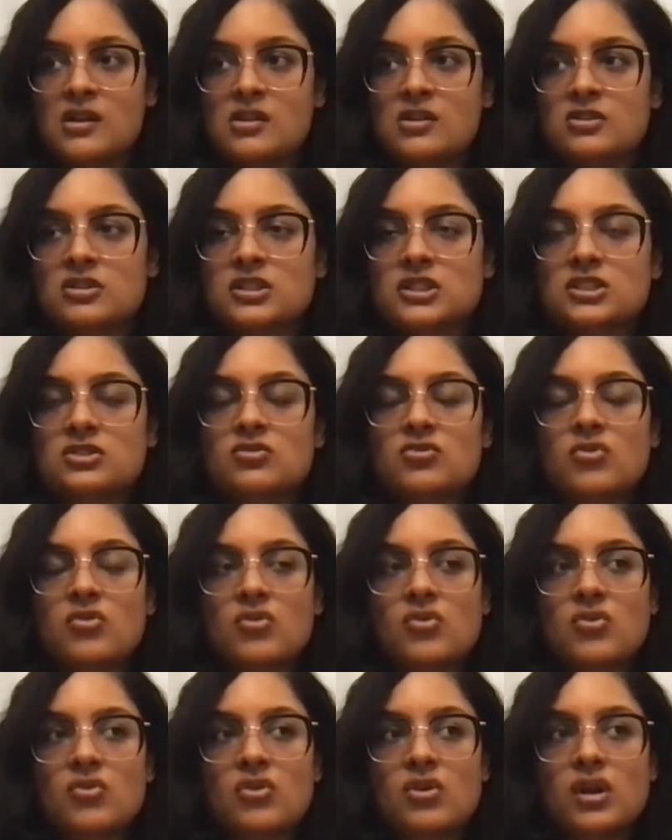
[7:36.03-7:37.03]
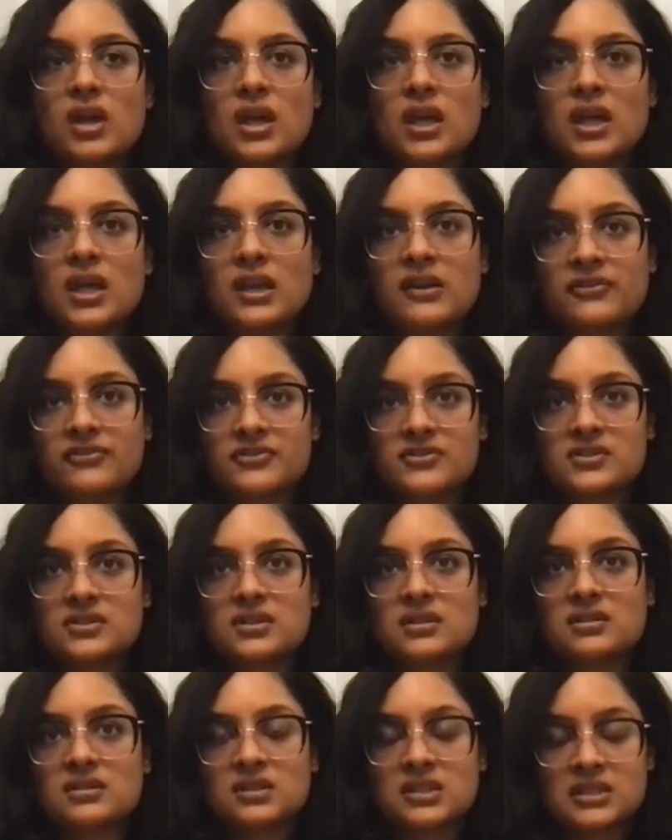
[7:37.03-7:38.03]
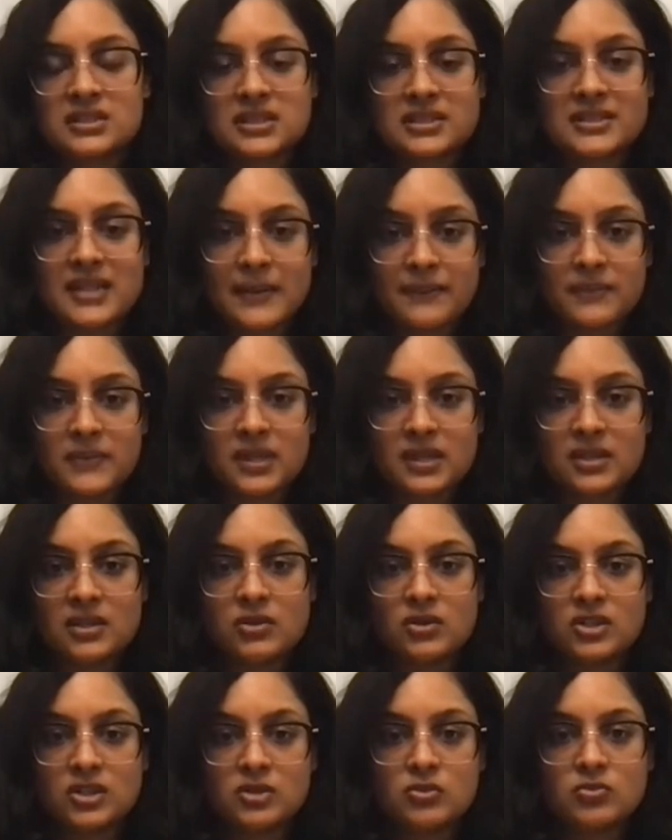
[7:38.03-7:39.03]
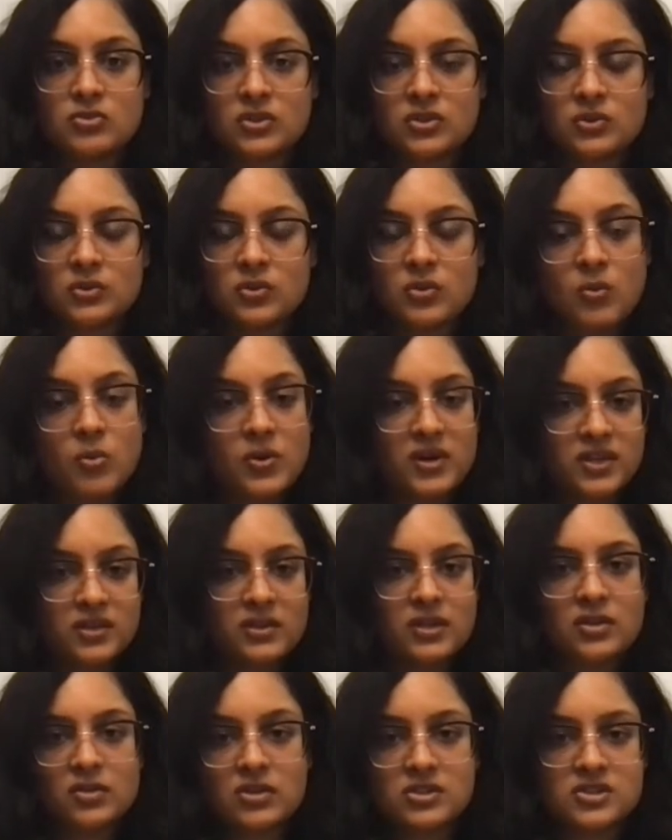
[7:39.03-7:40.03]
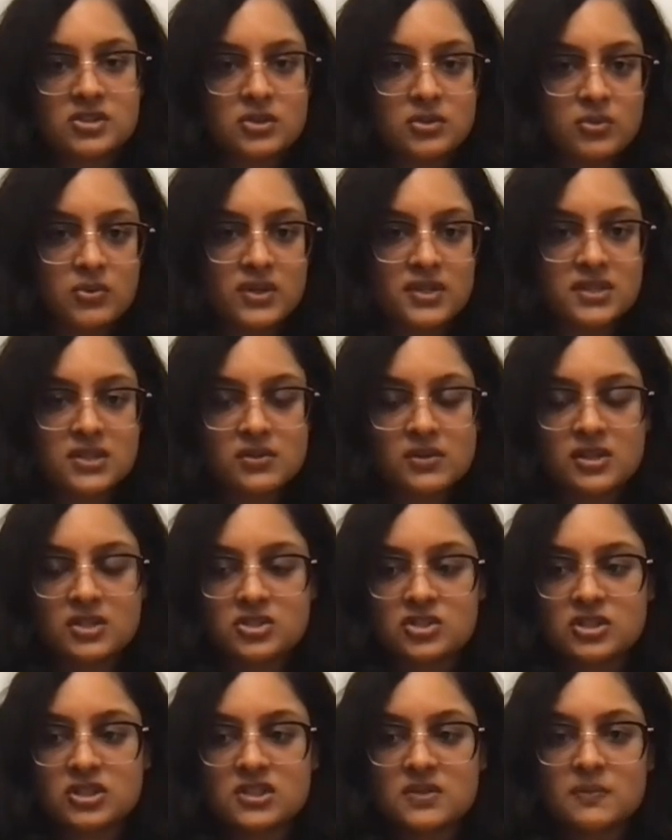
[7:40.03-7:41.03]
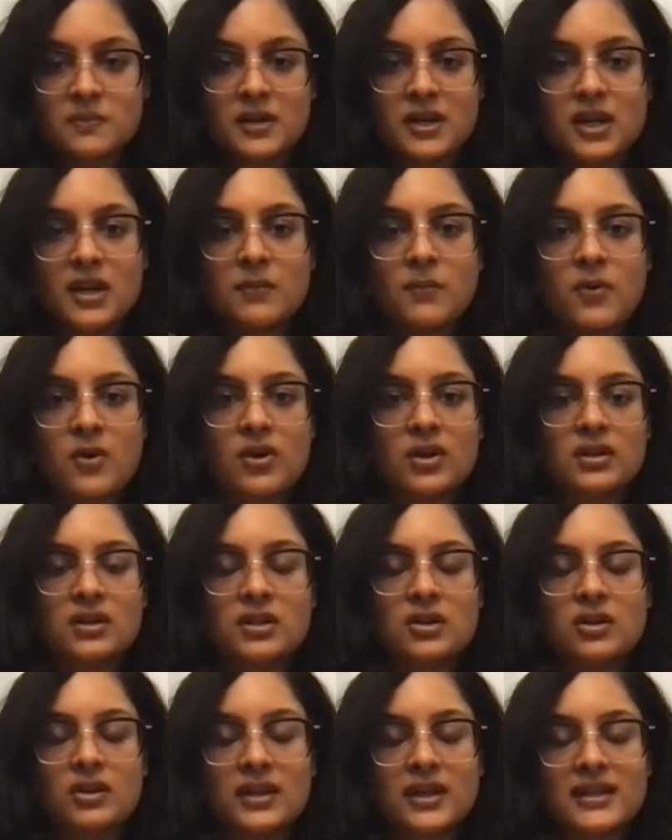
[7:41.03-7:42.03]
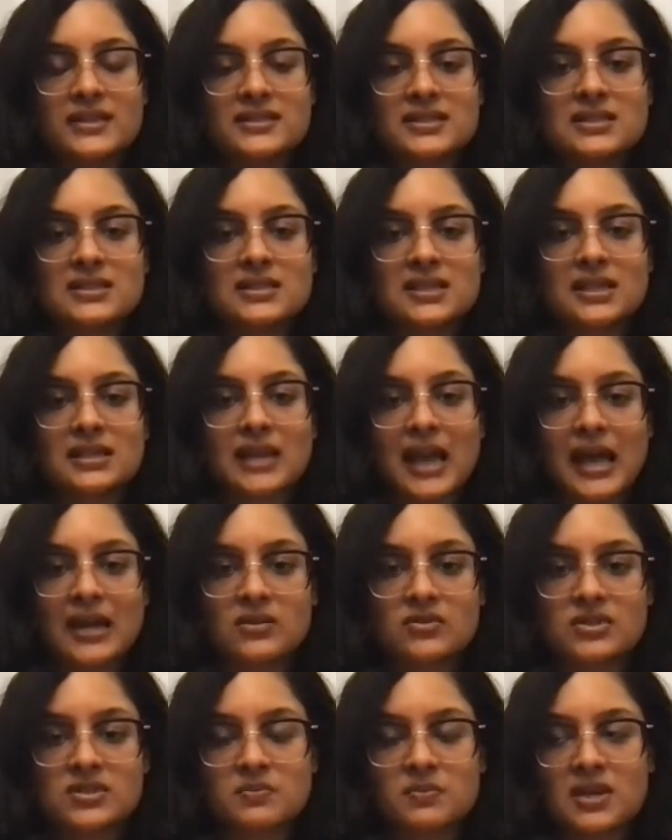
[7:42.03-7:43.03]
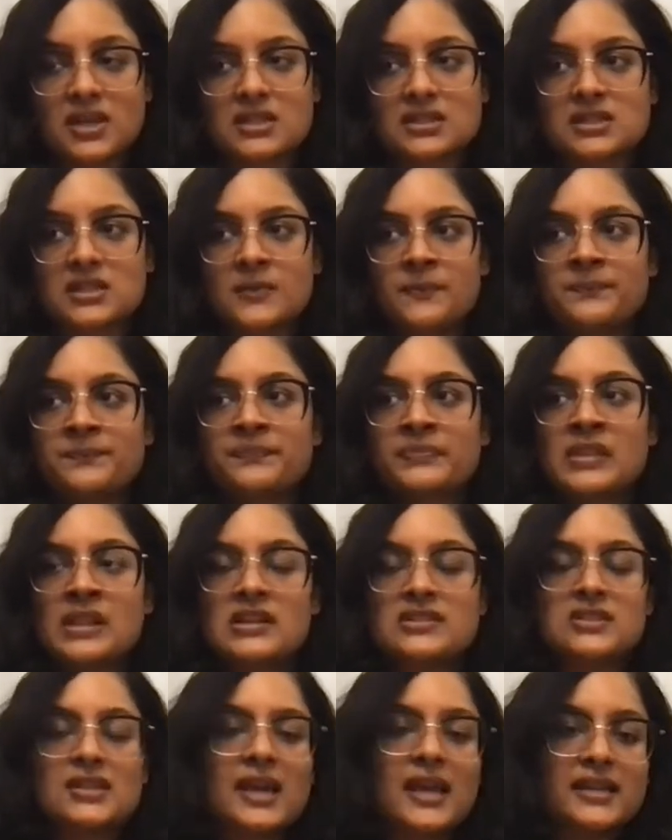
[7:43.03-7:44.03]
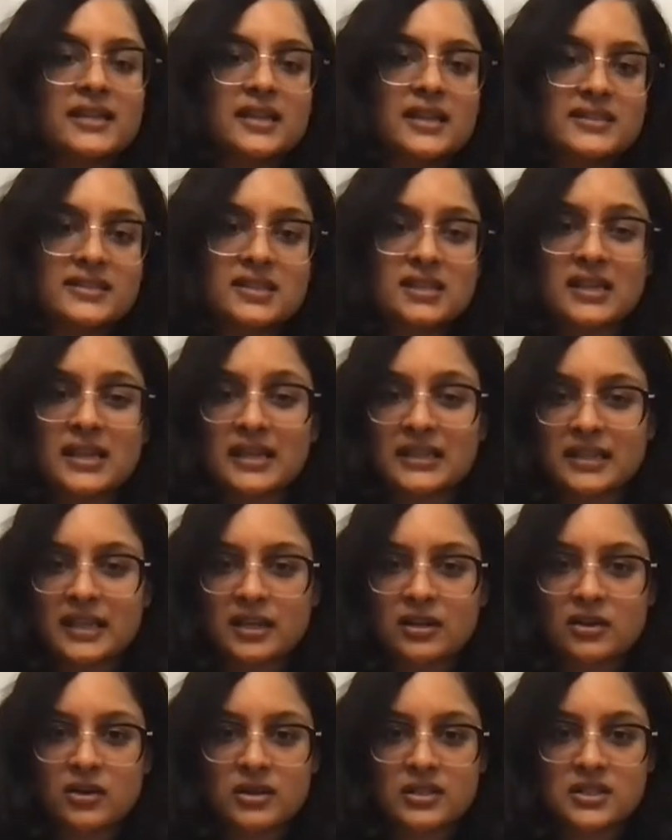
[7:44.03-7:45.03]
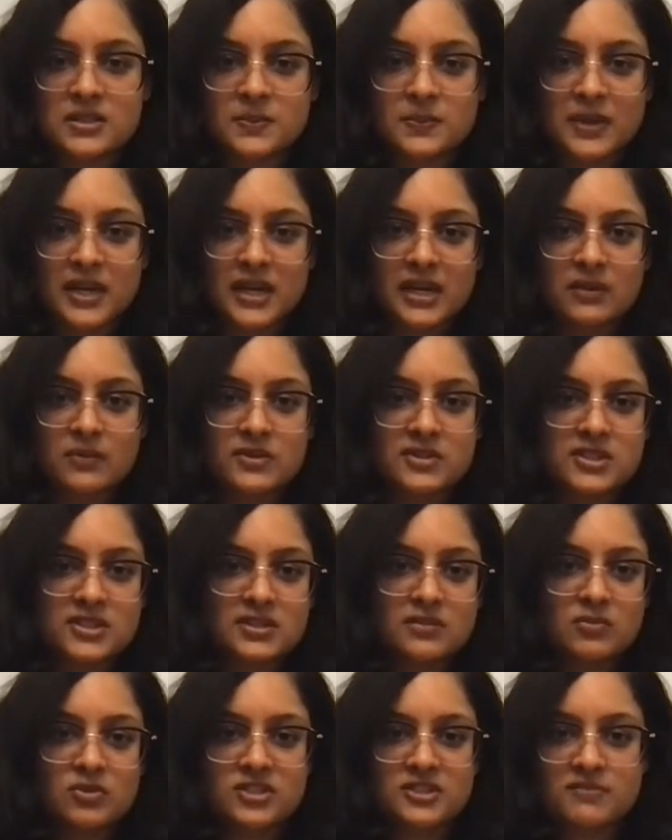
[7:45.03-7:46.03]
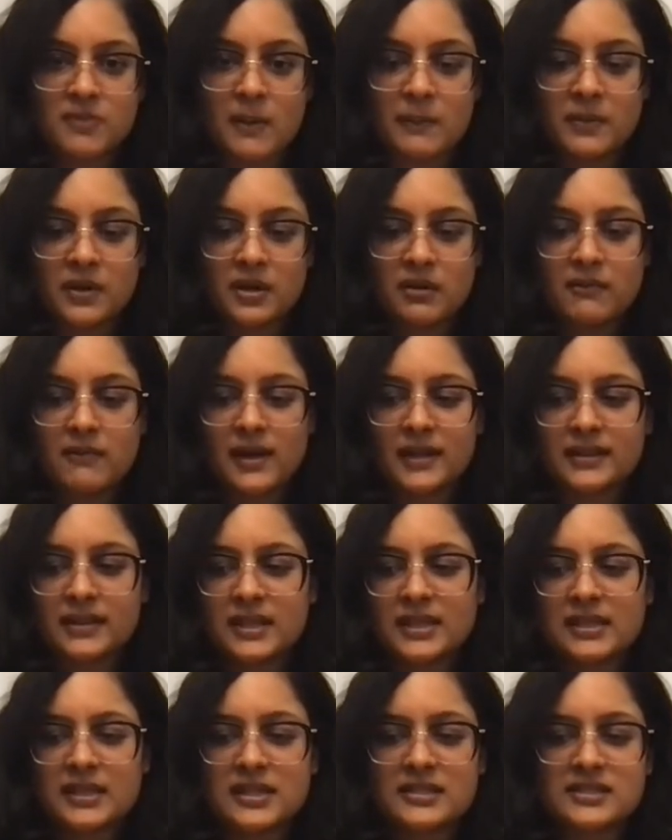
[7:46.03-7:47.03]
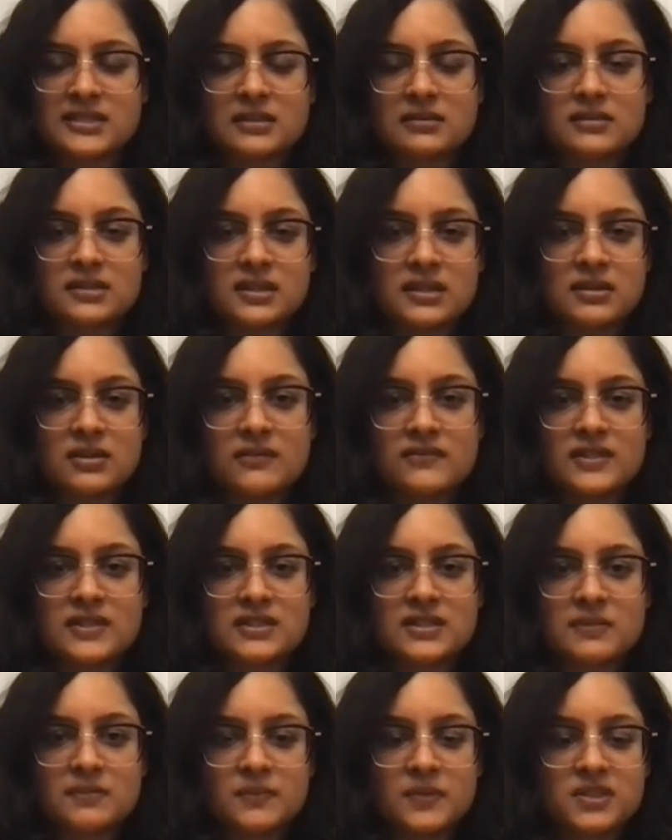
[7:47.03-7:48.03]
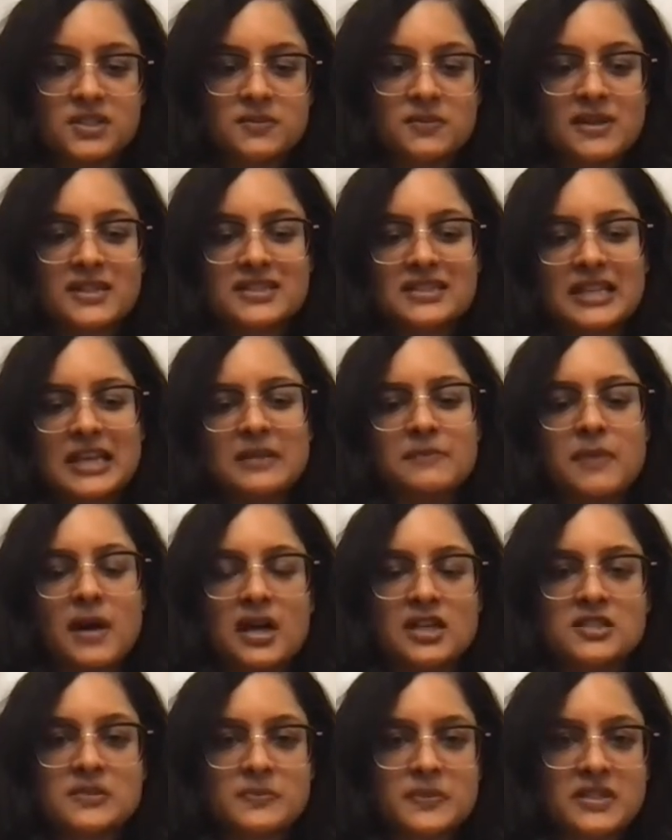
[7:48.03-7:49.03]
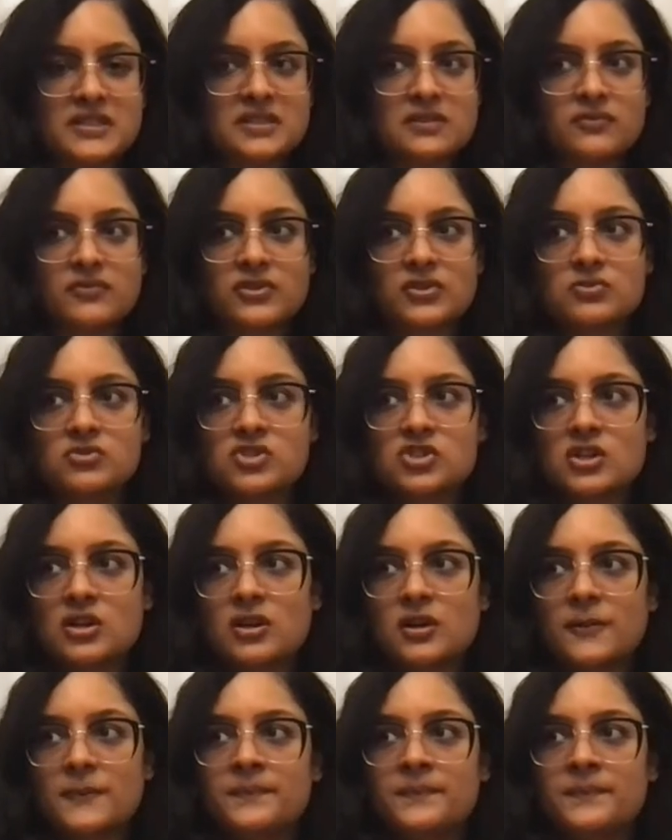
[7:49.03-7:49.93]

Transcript: So if this is something you're new to, what you can also do is you can just build upon your existing tarot spreads. So there's the Celtic cross spread, which is the most popular one. Then there are certain of these simple spreads like past, present, future.